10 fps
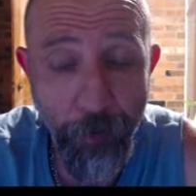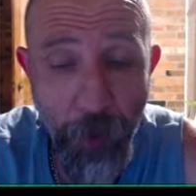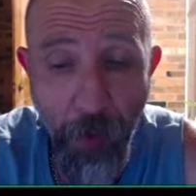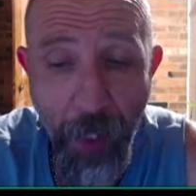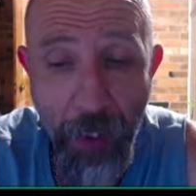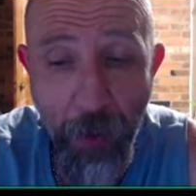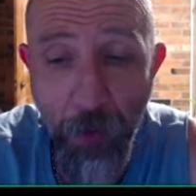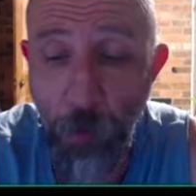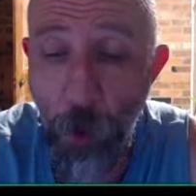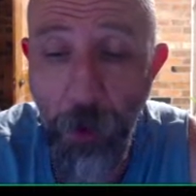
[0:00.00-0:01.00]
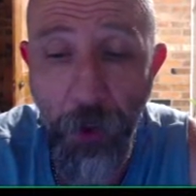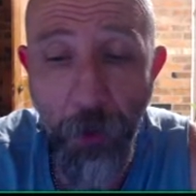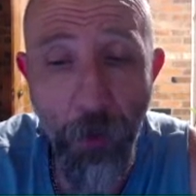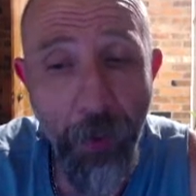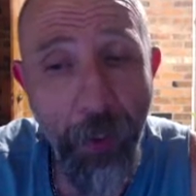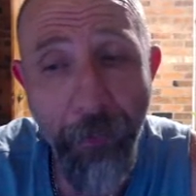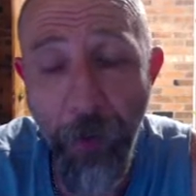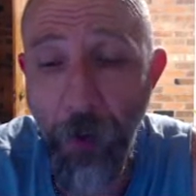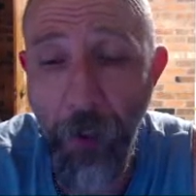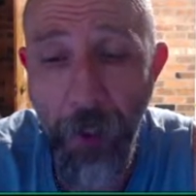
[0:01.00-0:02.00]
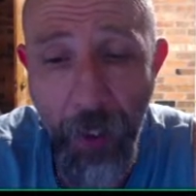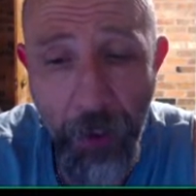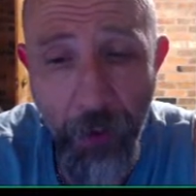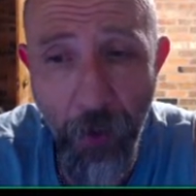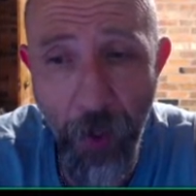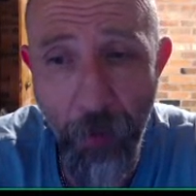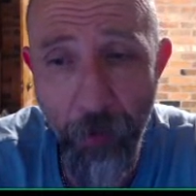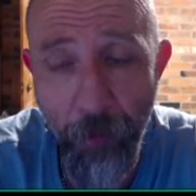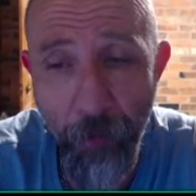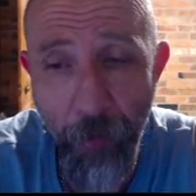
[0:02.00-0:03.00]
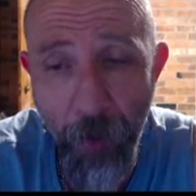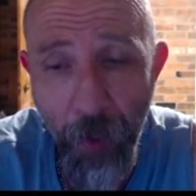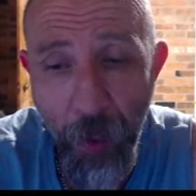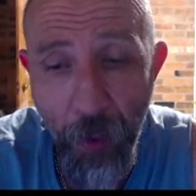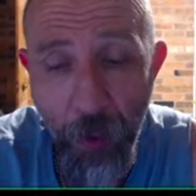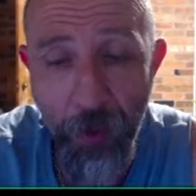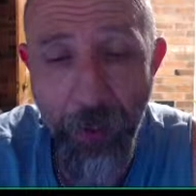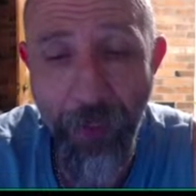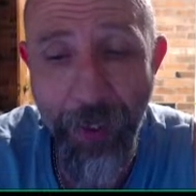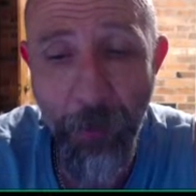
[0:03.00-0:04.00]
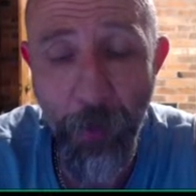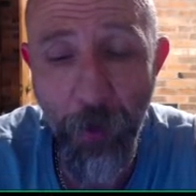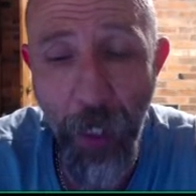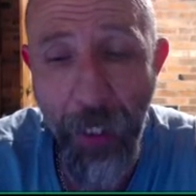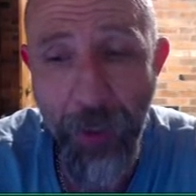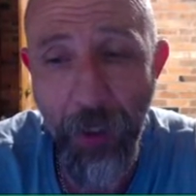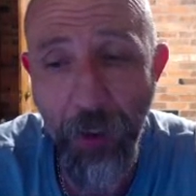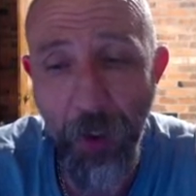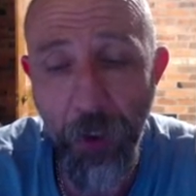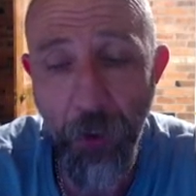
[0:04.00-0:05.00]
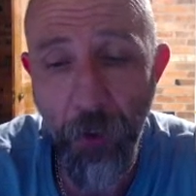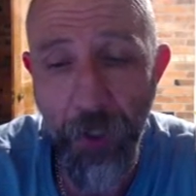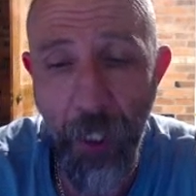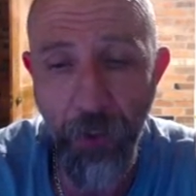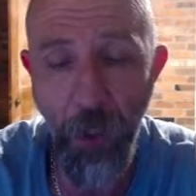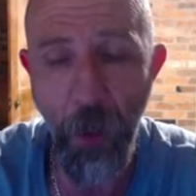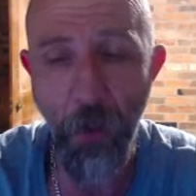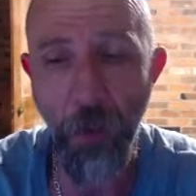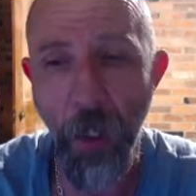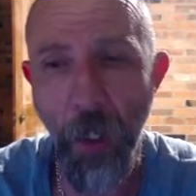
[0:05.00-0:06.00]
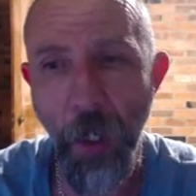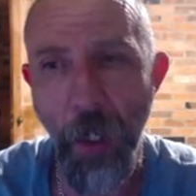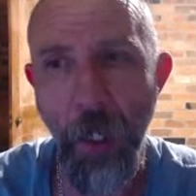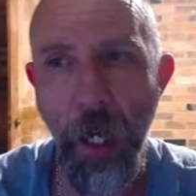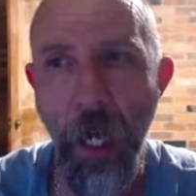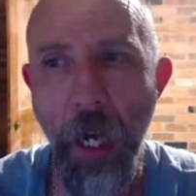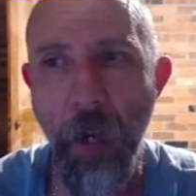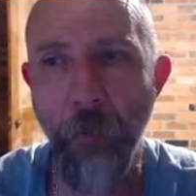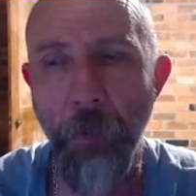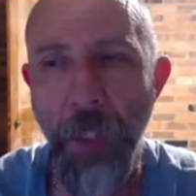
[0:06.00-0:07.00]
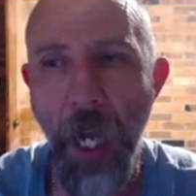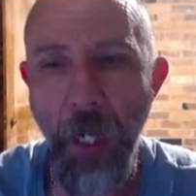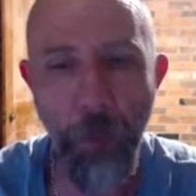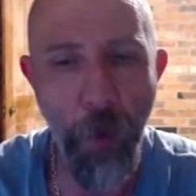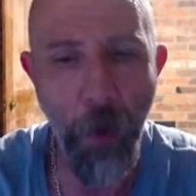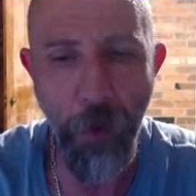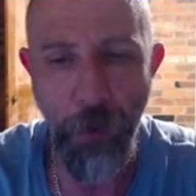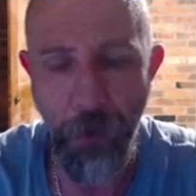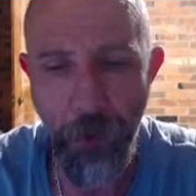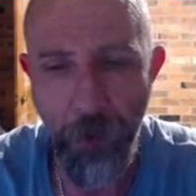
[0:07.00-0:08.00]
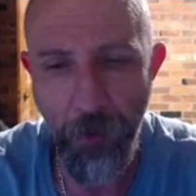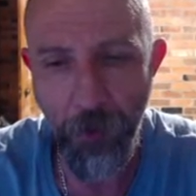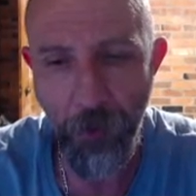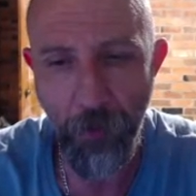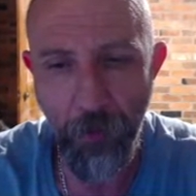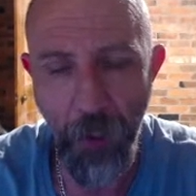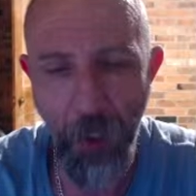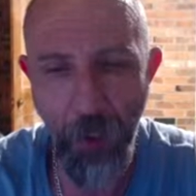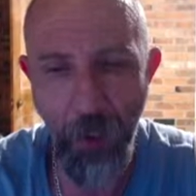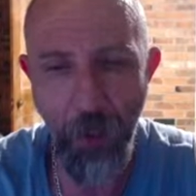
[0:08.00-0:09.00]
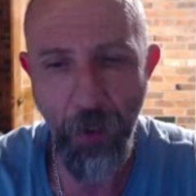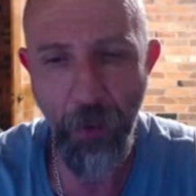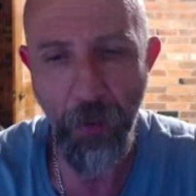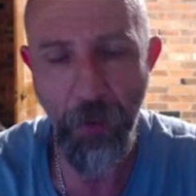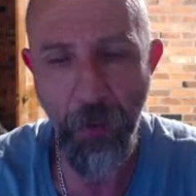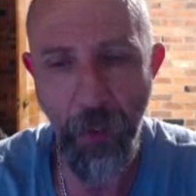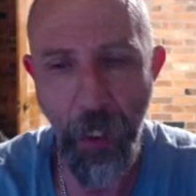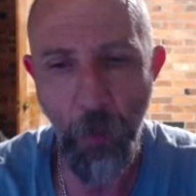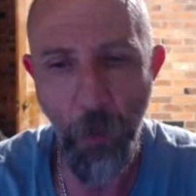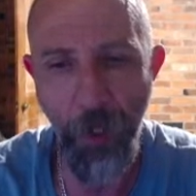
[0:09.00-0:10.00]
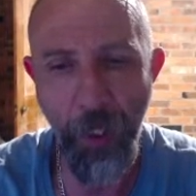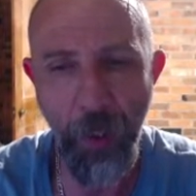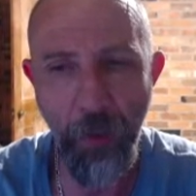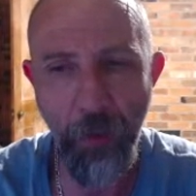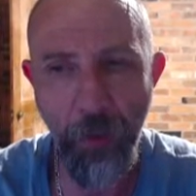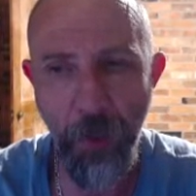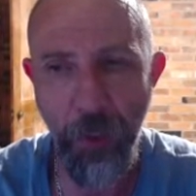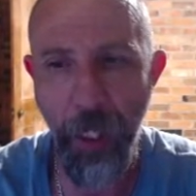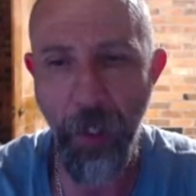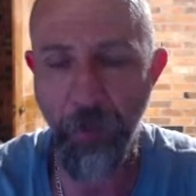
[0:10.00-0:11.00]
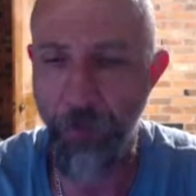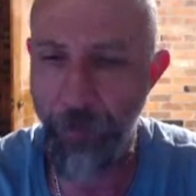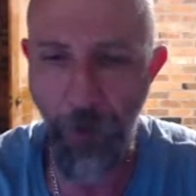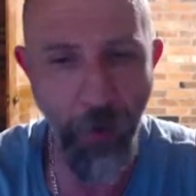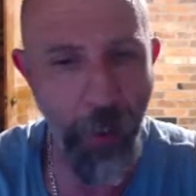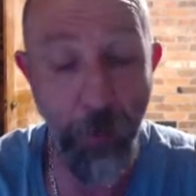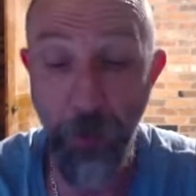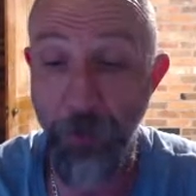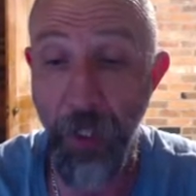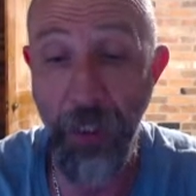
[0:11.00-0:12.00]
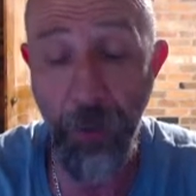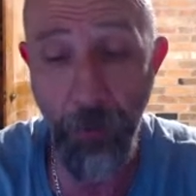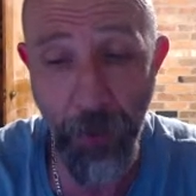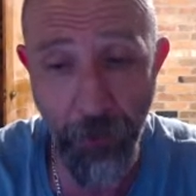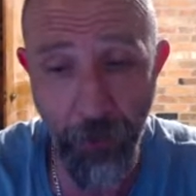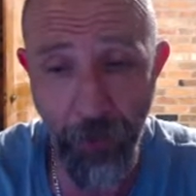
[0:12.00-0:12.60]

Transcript: so they can watch you on their phone at any time. You're giving them access to your contacts. So data brokers that are wanting to get phone numbers for SMS